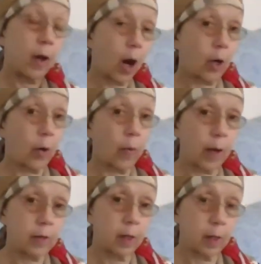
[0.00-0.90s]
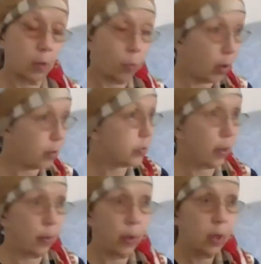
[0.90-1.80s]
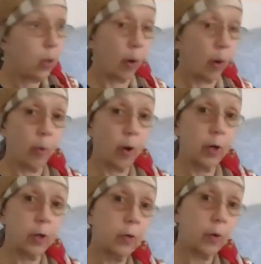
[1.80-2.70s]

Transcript: are corrected in the Word. So when we're a new